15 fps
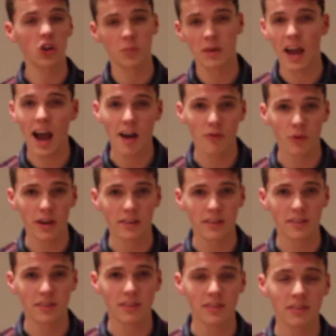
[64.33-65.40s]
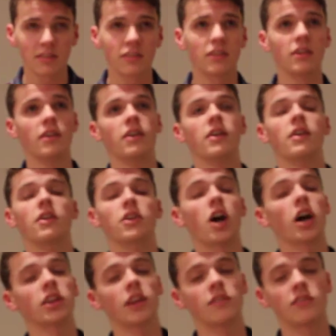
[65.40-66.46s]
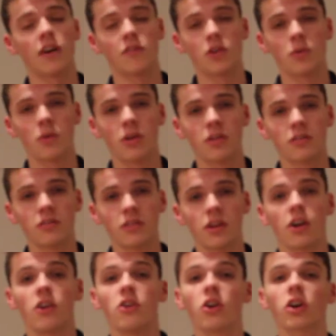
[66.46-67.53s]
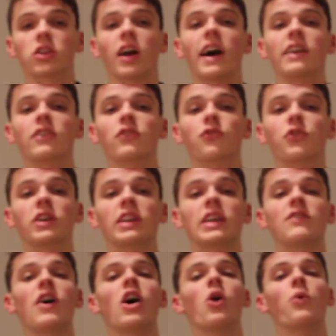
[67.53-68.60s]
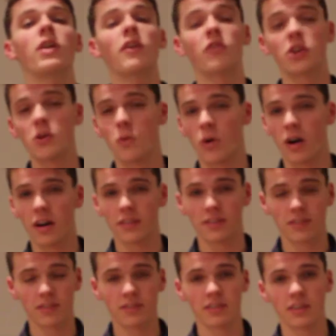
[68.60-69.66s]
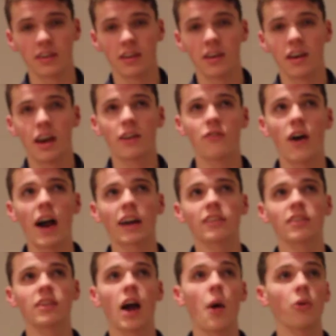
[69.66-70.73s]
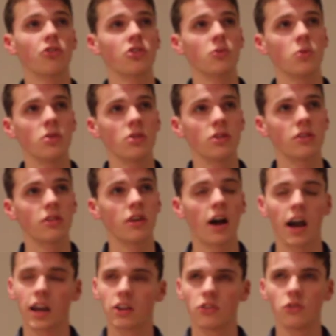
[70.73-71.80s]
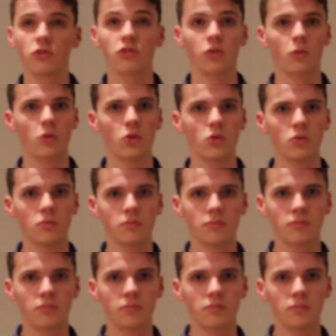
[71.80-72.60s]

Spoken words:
to be halfway decent. God loves everyone. Your client is free to leave hell whenever he wants. In fact, I wish he would. I could use the room.